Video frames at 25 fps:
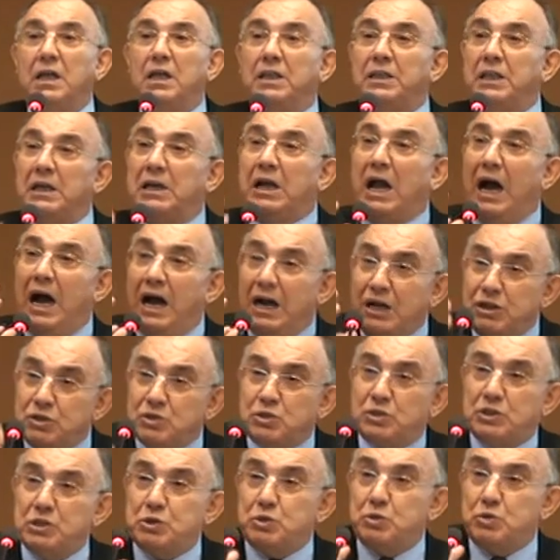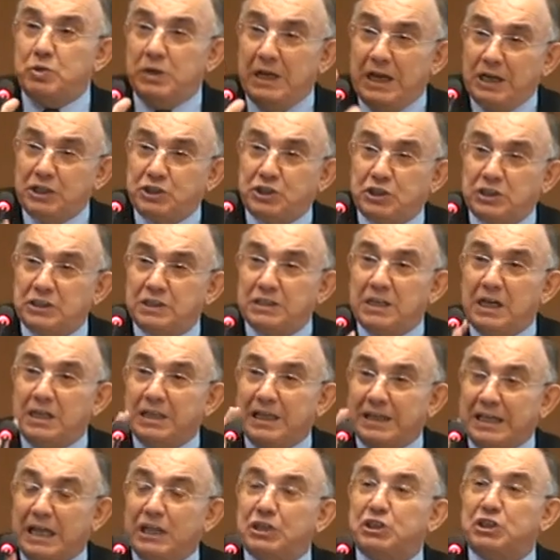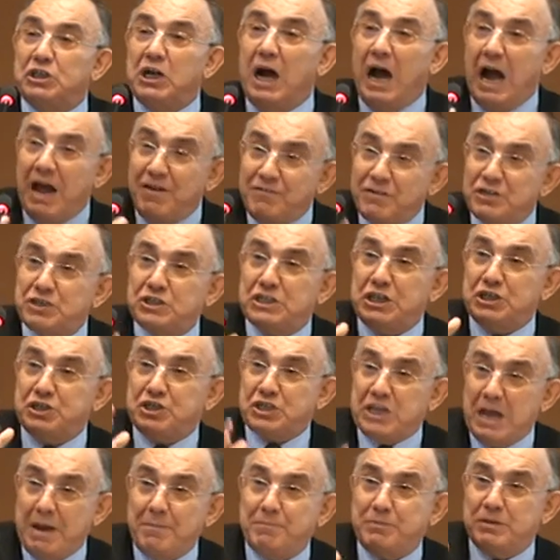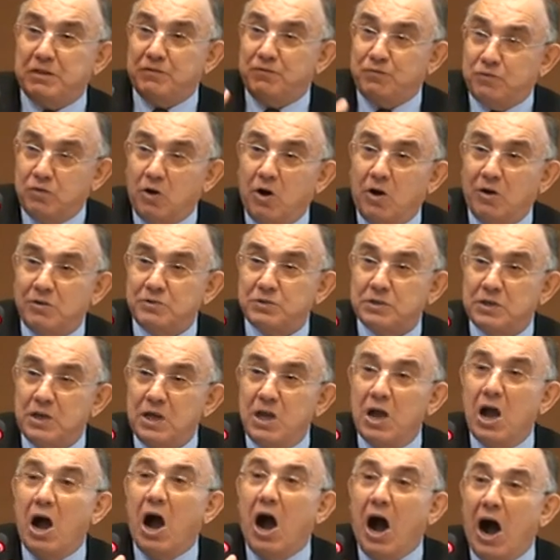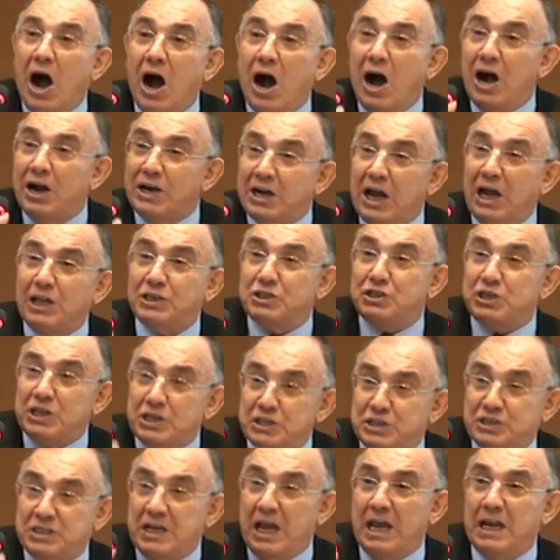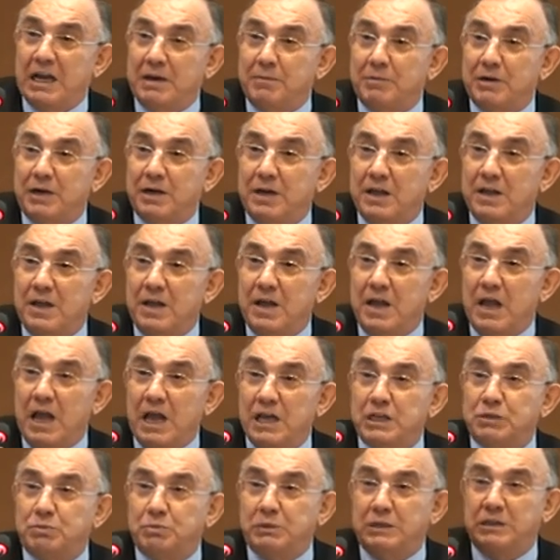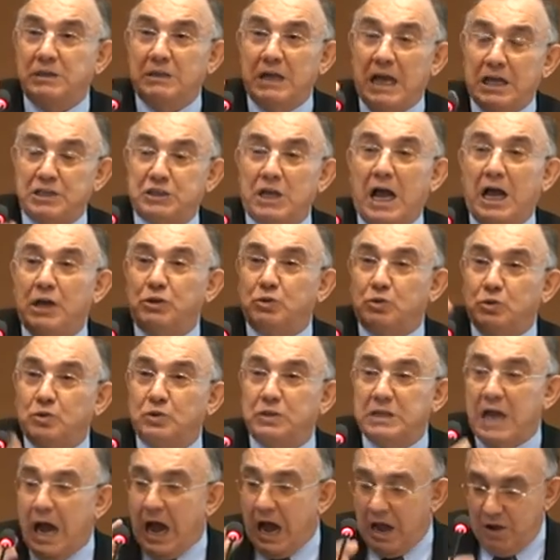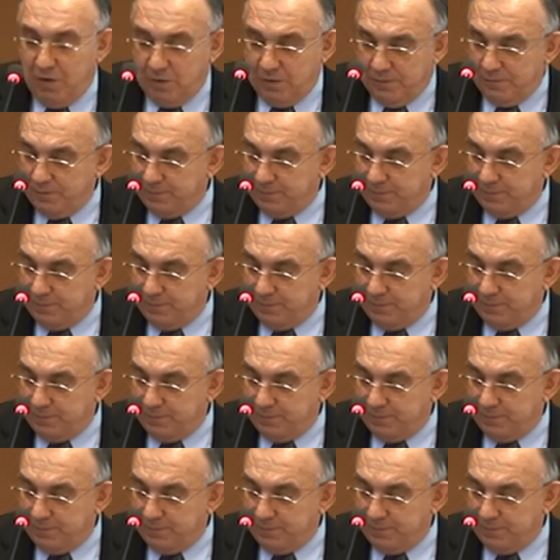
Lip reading: the current situation that are driving such capital flows are not sustainable, as I do now.